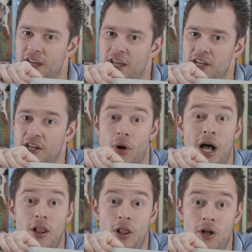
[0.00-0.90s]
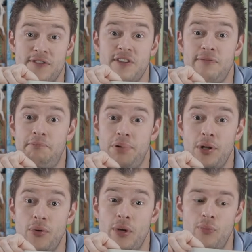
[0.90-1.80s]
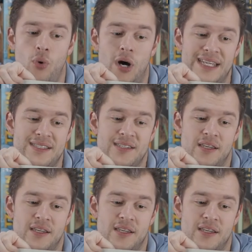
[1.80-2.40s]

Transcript: you know, a lot of blue and white.